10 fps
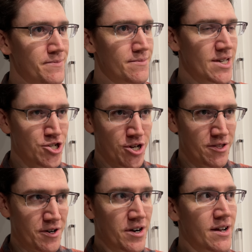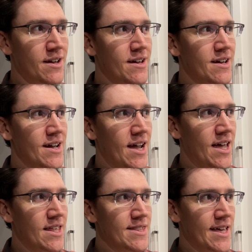each other
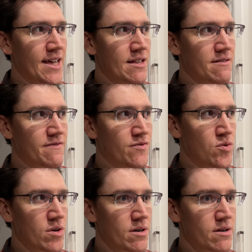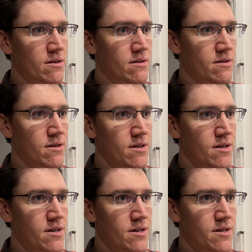and then for
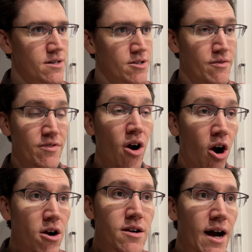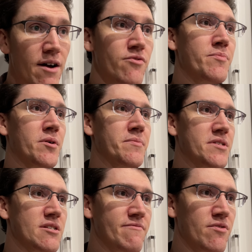you know for archival
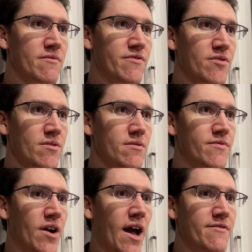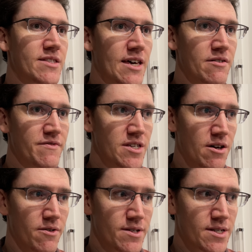purposes for for for having that on
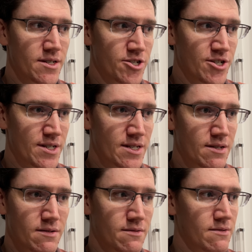video is is just